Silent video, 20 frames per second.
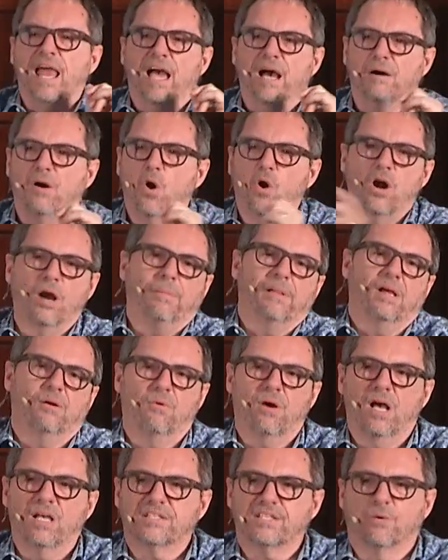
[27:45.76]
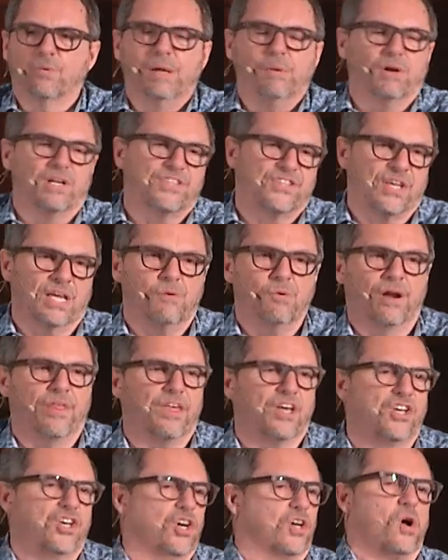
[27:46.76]
and how horrible it was that we weren't singing one
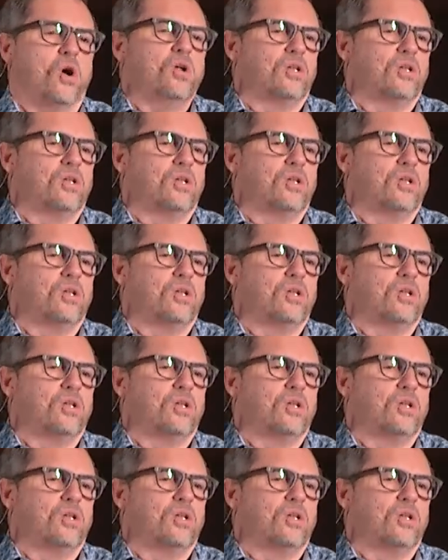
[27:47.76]
of the good